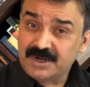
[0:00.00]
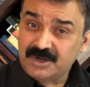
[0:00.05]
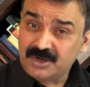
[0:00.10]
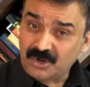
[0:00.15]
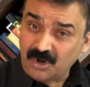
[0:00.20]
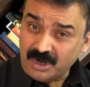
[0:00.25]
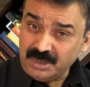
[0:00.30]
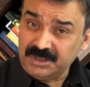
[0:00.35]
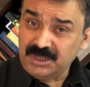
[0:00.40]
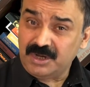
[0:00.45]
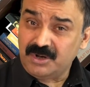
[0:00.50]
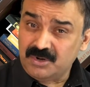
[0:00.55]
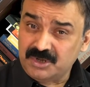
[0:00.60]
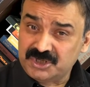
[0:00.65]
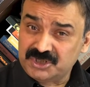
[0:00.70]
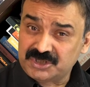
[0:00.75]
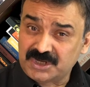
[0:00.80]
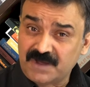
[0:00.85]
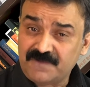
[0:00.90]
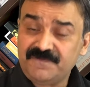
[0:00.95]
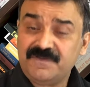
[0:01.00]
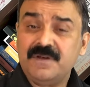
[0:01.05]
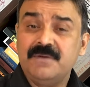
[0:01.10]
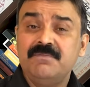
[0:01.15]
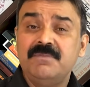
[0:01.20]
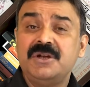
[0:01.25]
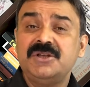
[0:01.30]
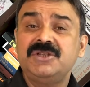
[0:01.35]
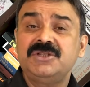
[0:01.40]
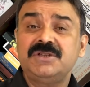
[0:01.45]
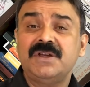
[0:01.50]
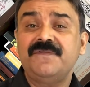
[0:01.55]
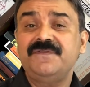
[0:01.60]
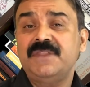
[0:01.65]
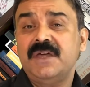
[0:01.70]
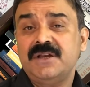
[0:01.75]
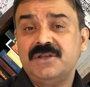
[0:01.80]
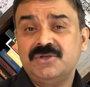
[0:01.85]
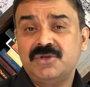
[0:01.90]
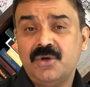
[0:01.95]
not the good stuff, but stuff
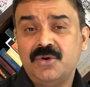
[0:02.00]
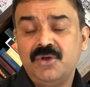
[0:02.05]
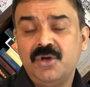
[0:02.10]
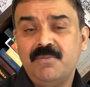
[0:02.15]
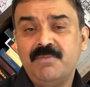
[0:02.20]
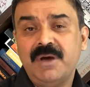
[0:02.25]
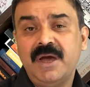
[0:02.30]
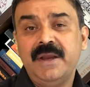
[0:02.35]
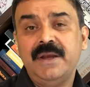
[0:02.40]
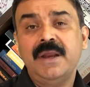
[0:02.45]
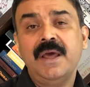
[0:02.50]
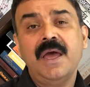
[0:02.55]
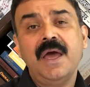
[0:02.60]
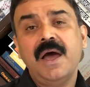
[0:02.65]
that is on your mind.